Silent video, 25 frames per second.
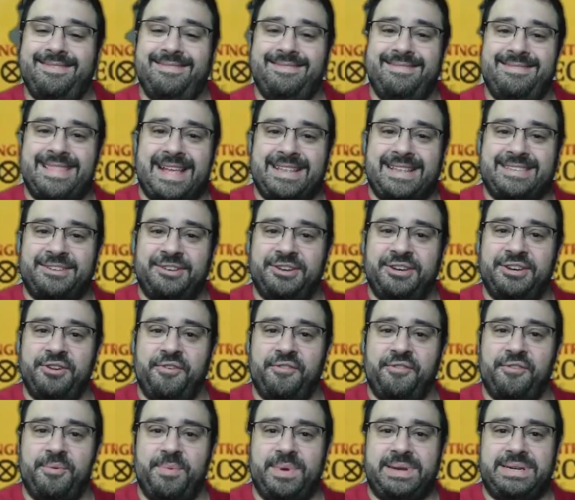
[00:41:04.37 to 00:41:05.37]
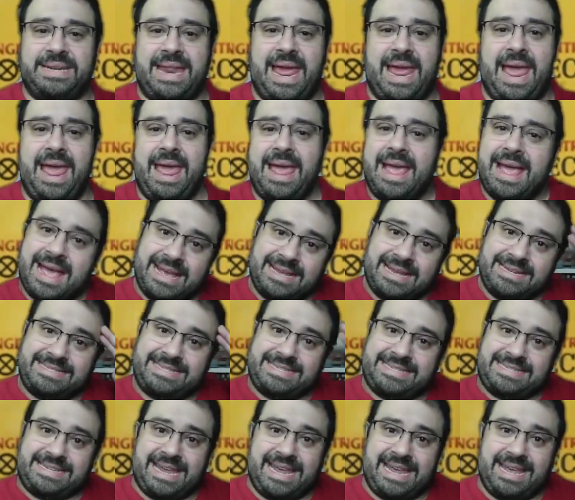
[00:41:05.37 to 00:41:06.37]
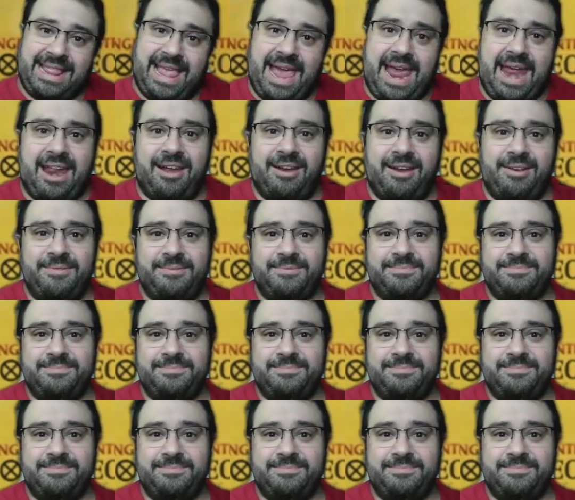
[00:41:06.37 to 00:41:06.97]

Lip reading: That's going to do it for me today. See you later.